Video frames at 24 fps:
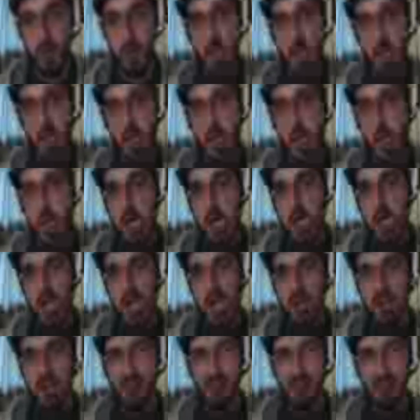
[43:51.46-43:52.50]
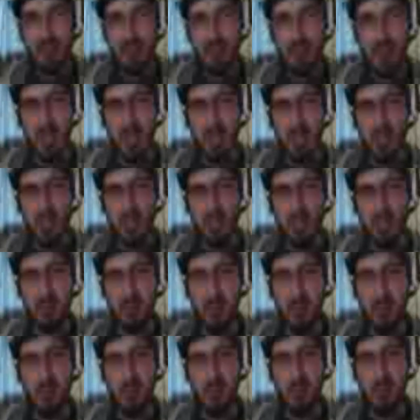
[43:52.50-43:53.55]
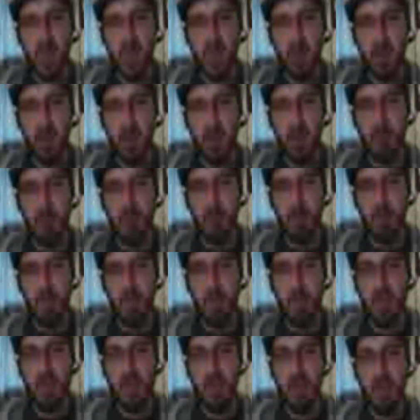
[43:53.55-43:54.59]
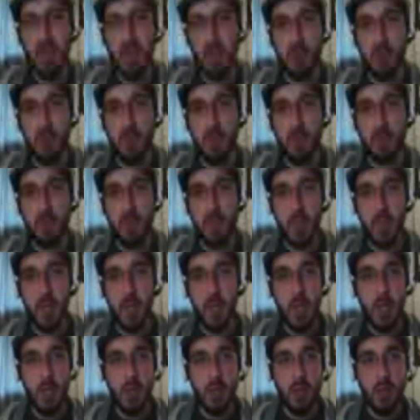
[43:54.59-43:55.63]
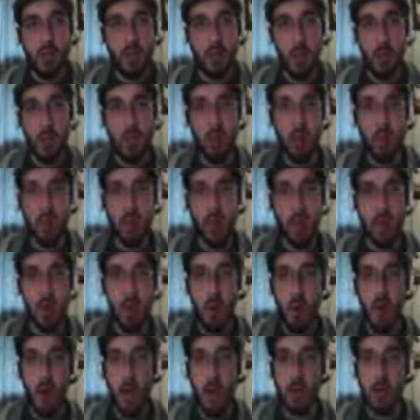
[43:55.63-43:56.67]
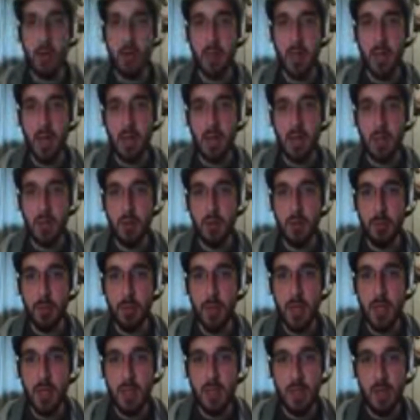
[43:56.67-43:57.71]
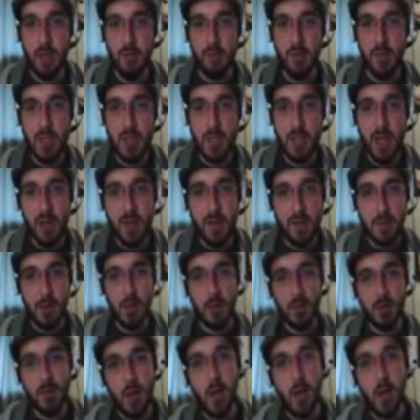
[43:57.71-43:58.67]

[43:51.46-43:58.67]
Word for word: I don't think you know what that word means. So here we are at the nice new place. If this guy gives me the rod,